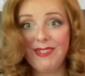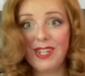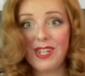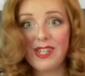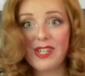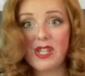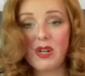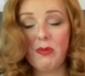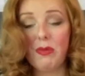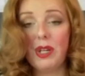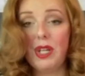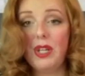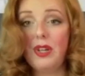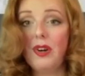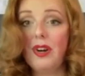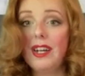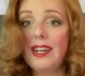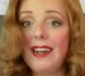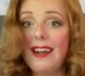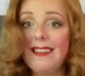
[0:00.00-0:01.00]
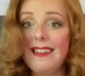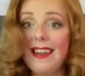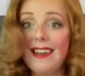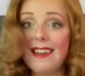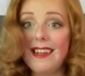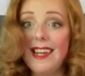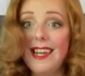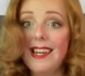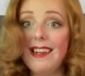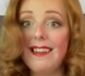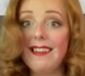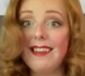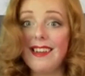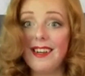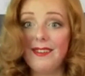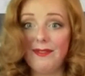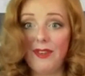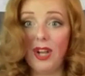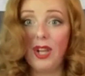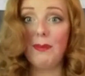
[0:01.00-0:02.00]
So when you go to cut that cake, it's gonna
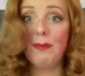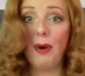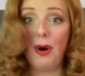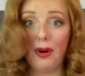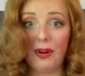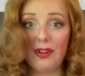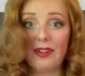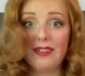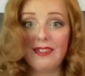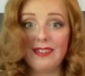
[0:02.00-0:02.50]
fall apart.